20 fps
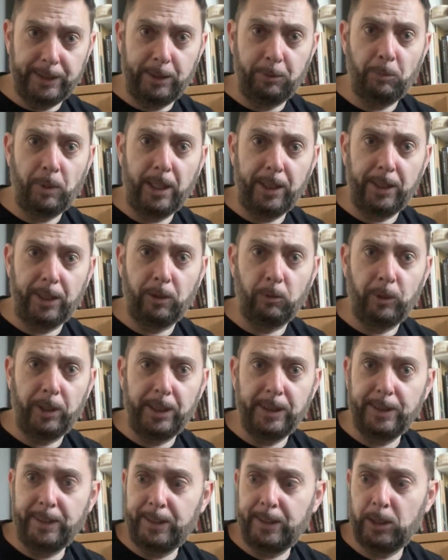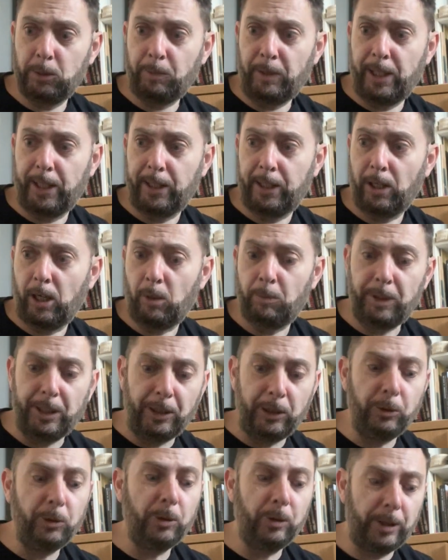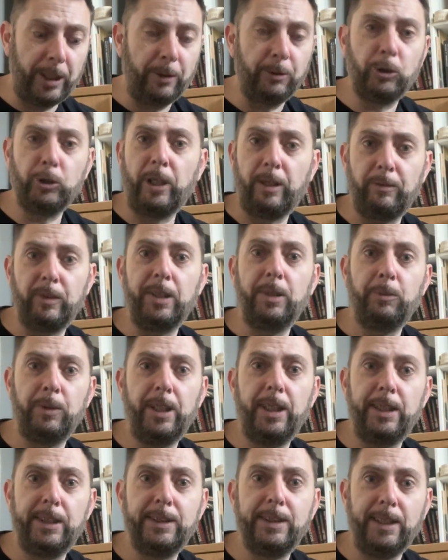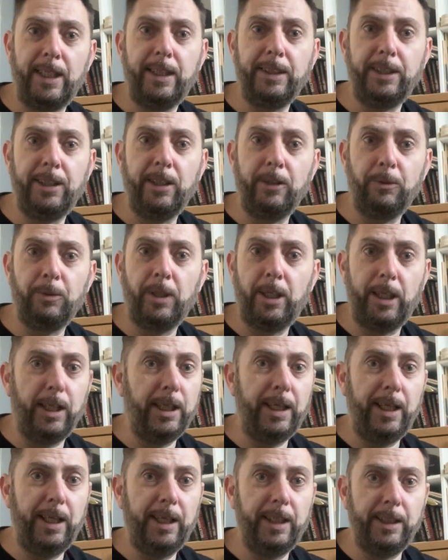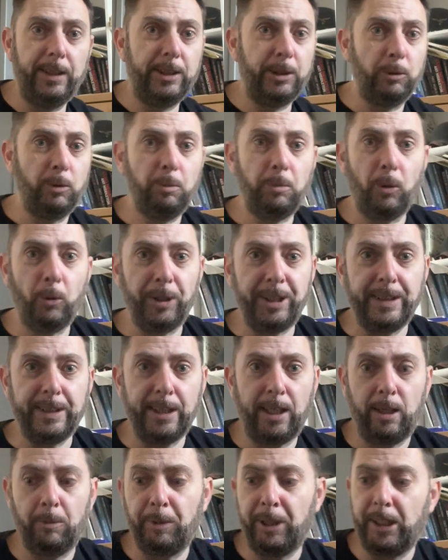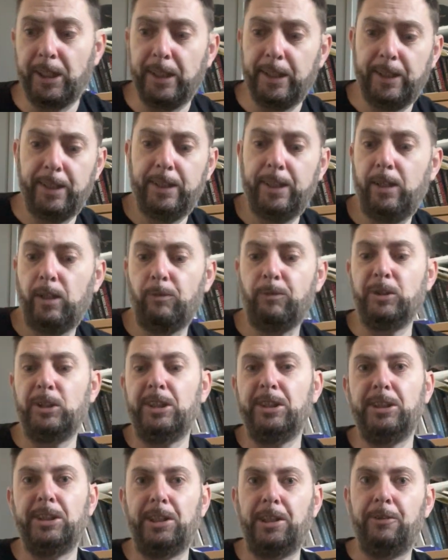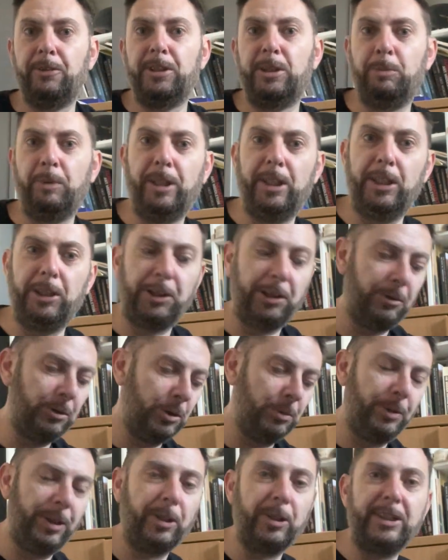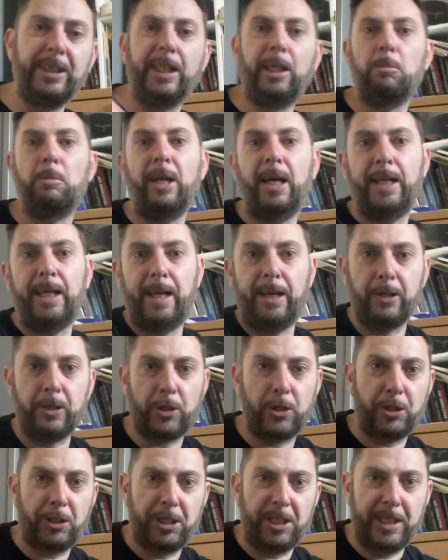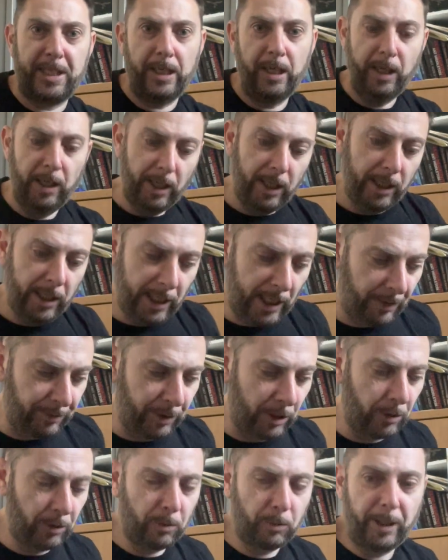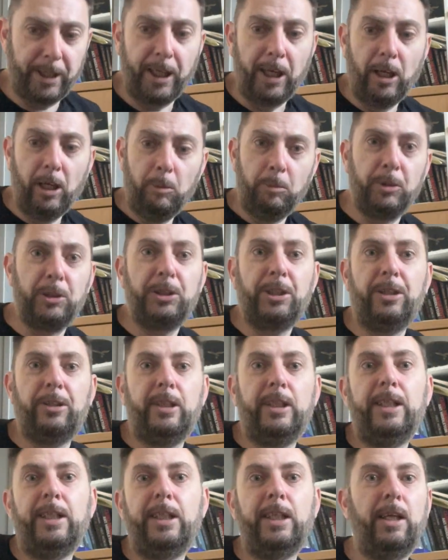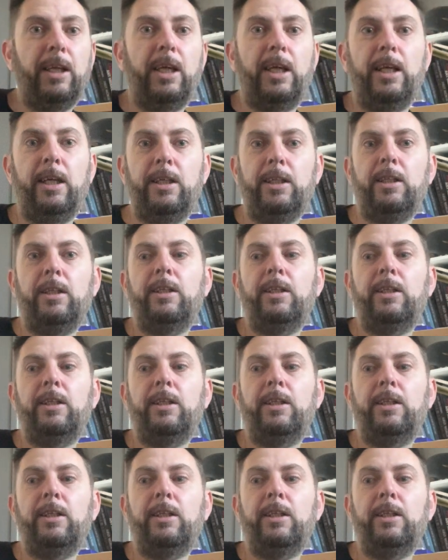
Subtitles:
in padding when it's in this bag. I mean, you could go travelling with this, you know, to a point. I mean, obviously security would be an issue. Somebody could take a blade out and have your gun away. But certainly, you